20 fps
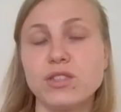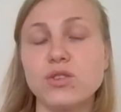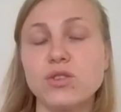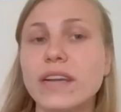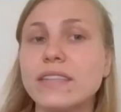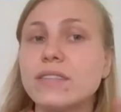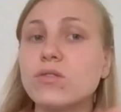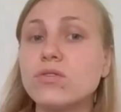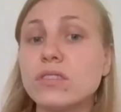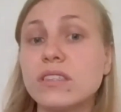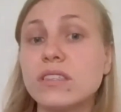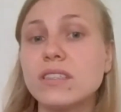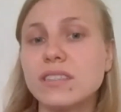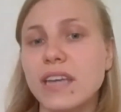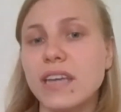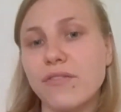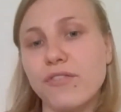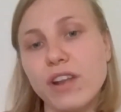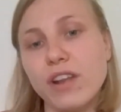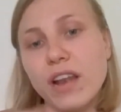So I
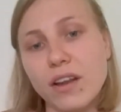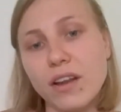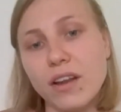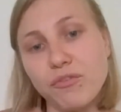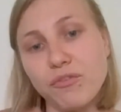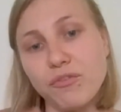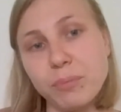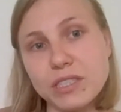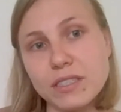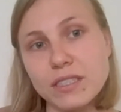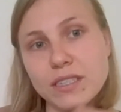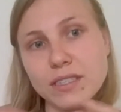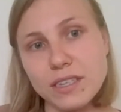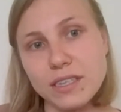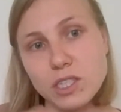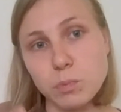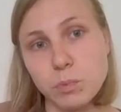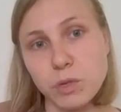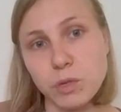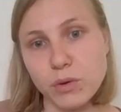didn't have a lot of business
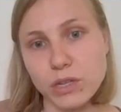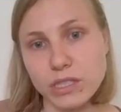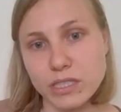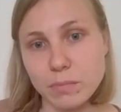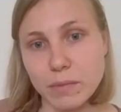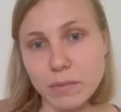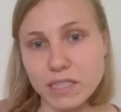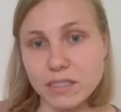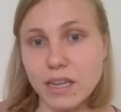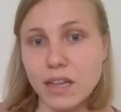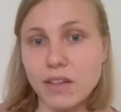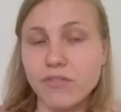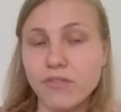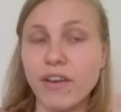experience myself.